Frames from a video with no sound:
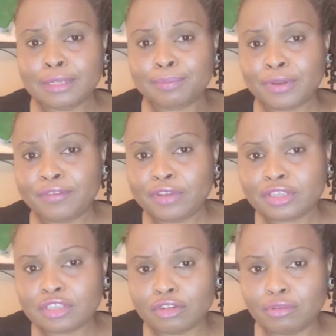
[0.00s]
previous
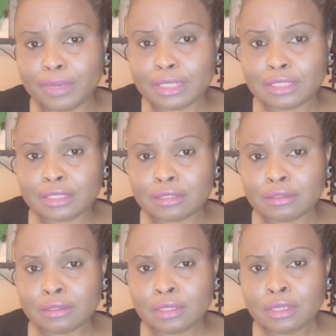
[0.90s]
document.
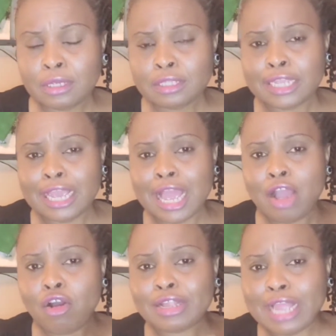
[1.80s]
They are
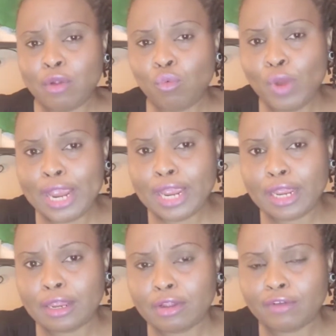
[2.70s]
unaware
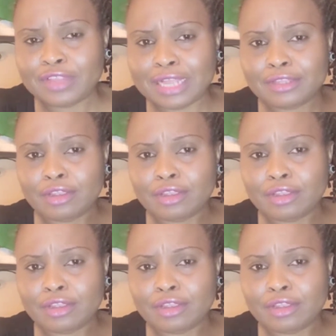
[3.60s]
of that